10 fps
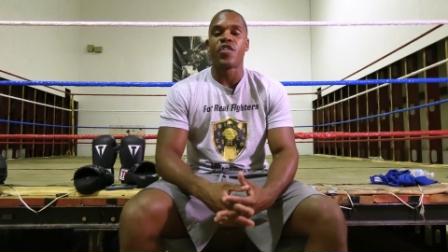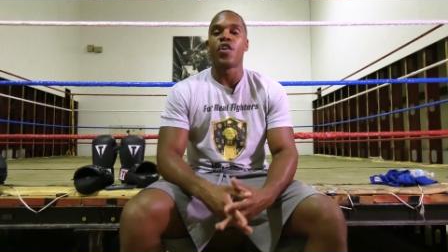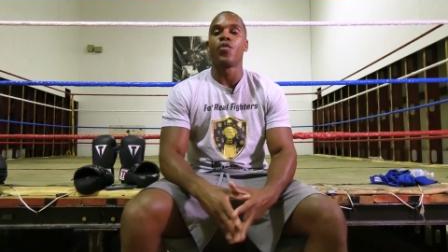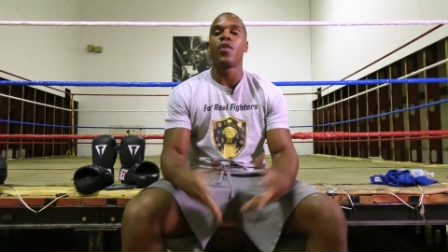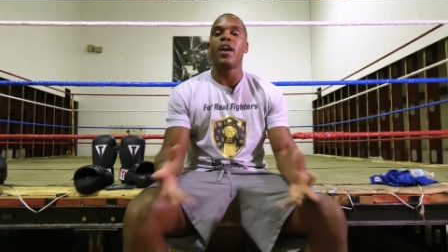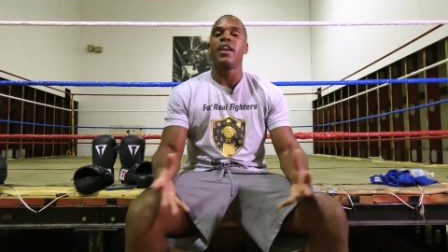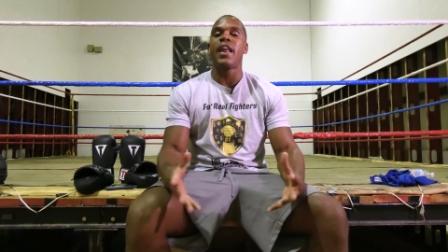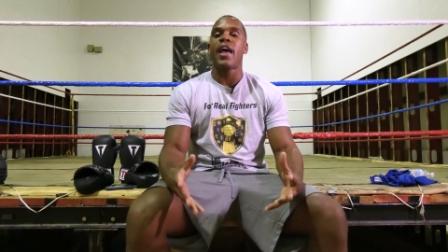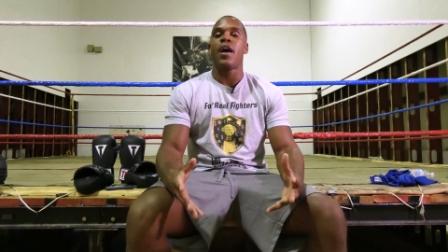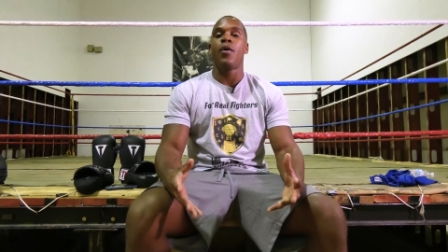So, right
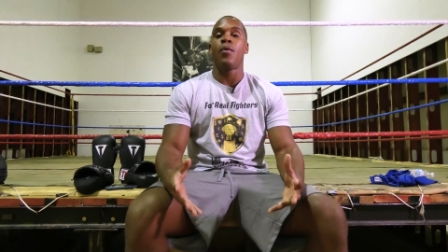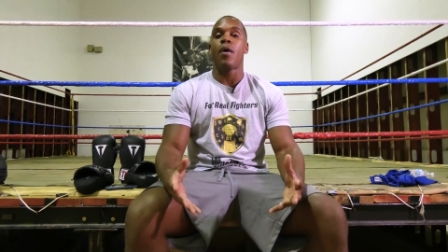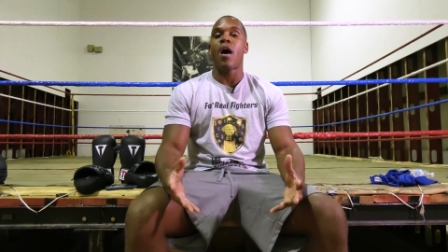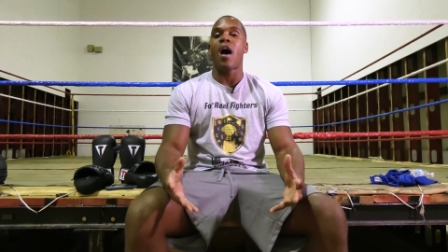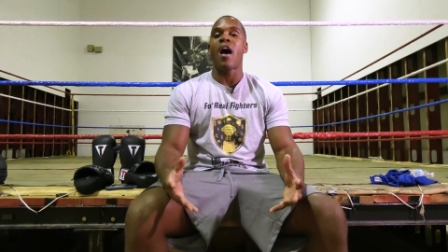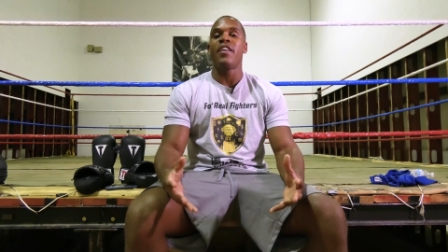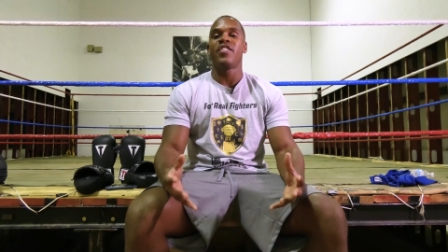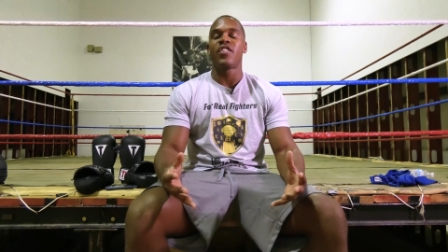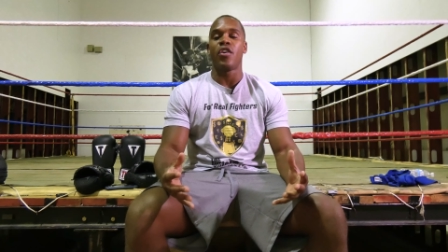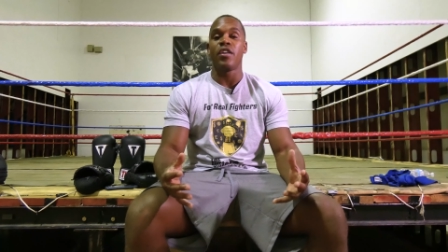now, I
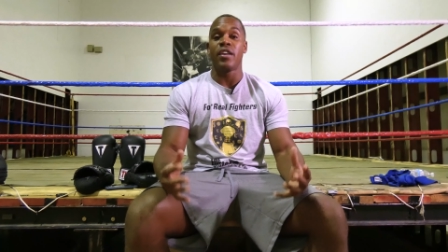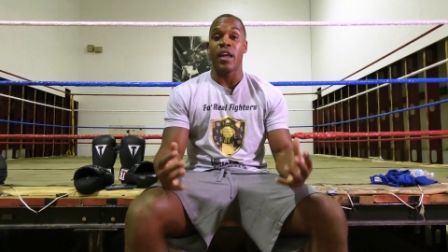started